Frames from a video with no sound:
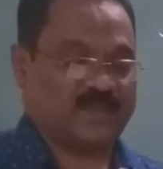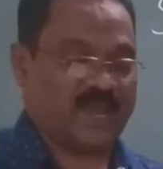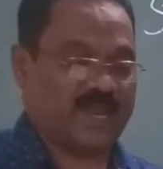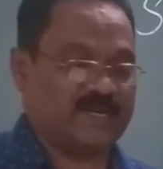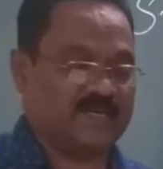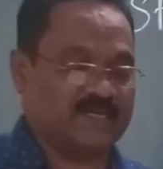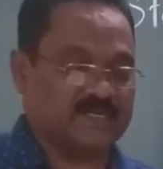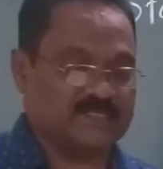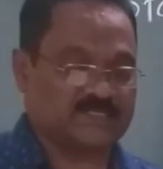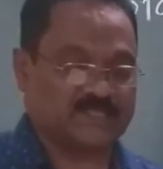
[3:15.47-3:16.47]
At
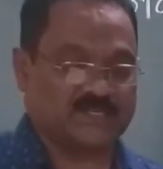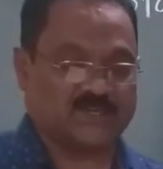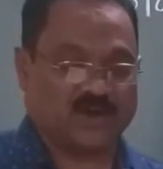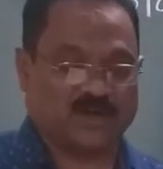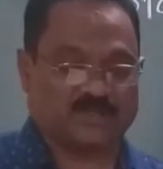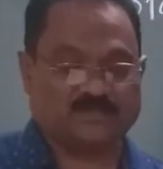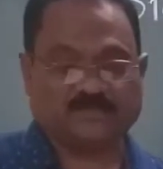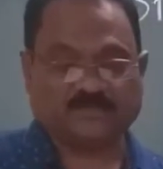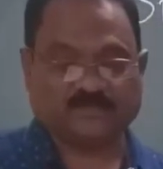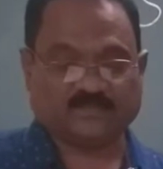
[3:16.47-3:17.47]
dusk and dawn,
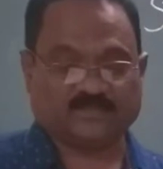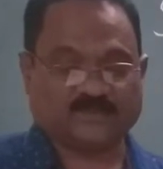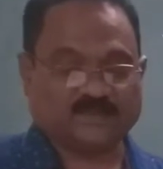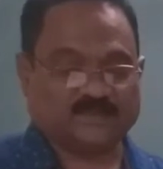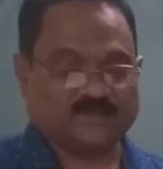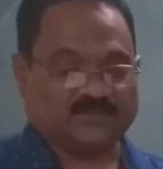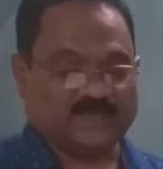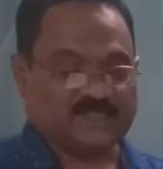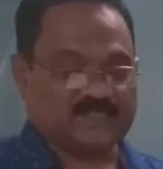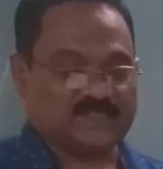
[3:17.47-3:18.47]

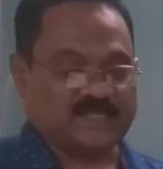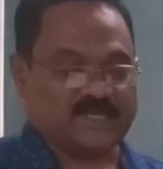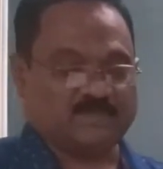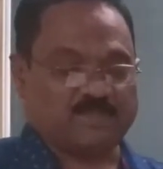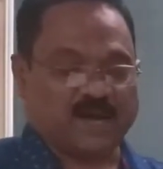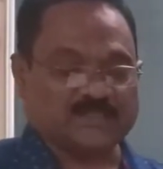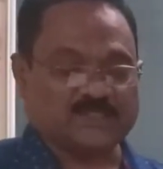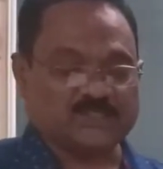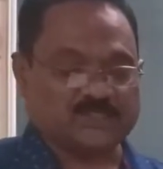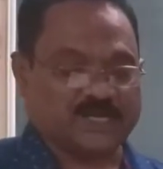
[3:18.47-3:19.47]
once their bath
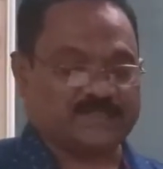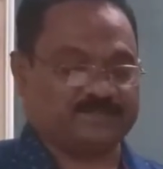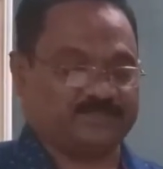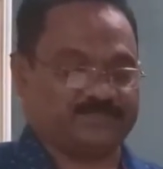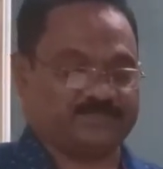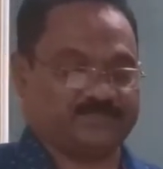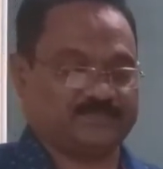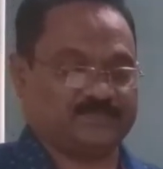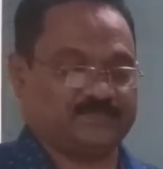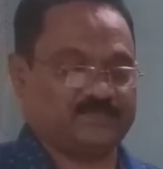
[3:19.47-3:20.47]
is done,
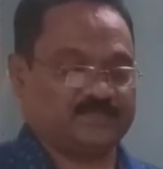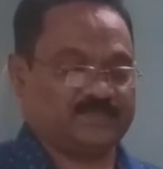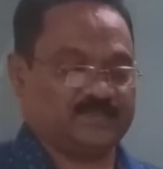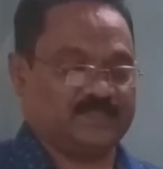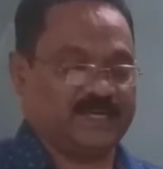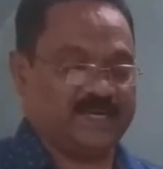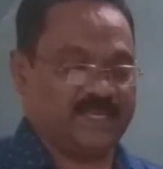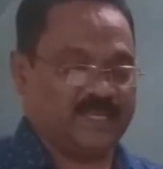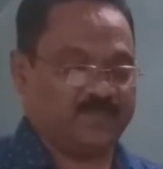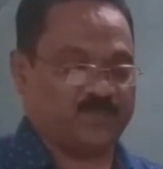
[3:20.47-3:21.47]
the
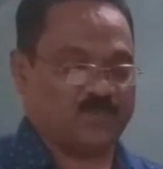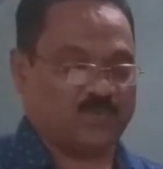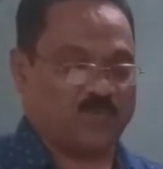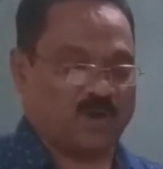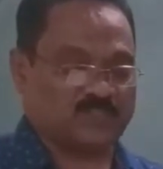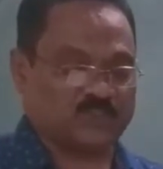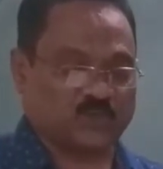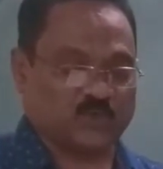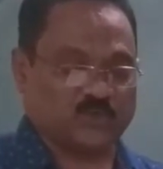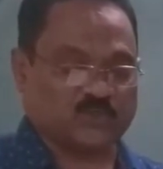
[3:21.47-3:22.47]
deep wash
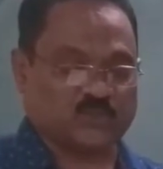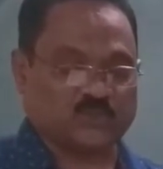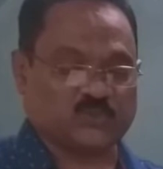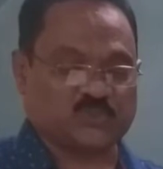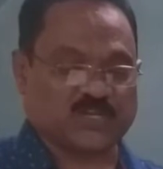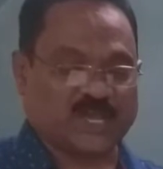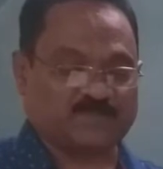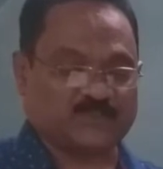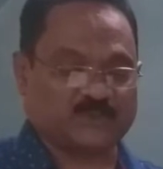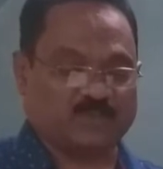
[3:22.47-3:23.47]
clothes to
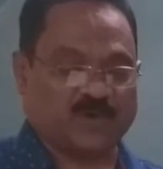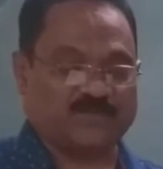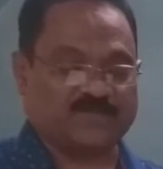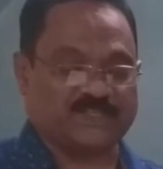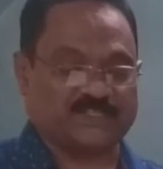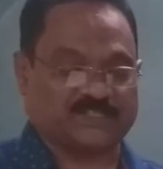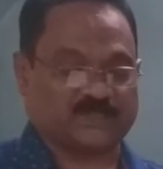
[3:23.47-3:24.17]
trap small fish.